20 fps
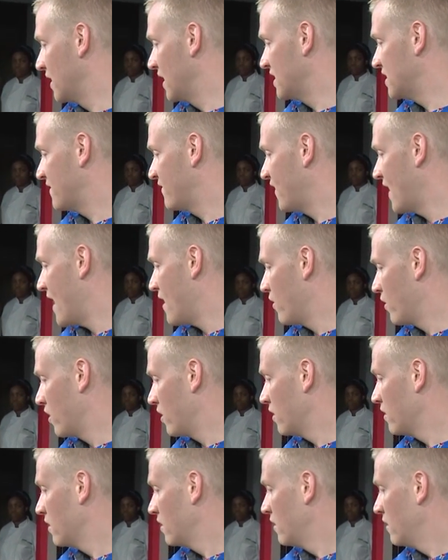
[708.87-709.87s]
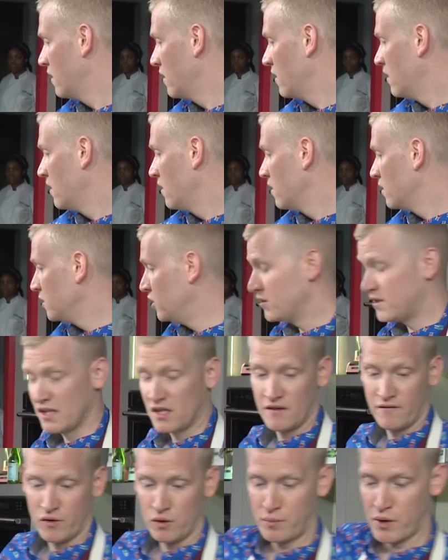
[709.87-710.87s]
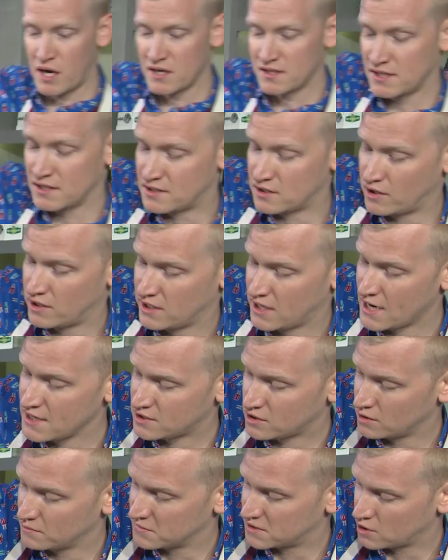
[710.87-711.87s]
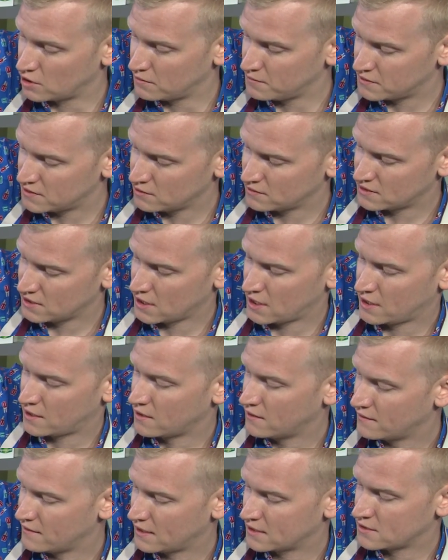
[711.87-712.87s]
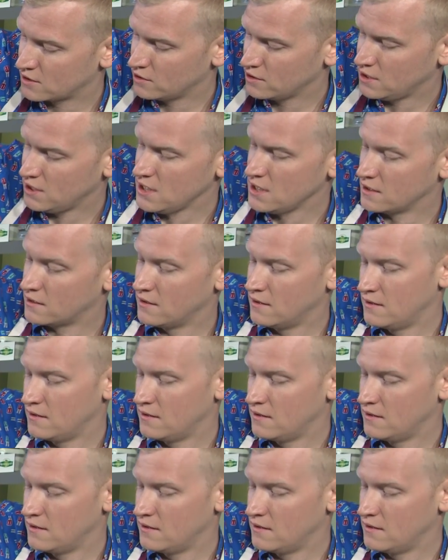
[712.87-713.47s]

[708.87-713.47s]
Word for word: less flour using the food processor and the ice cream scoop. So it's like, that's all you need.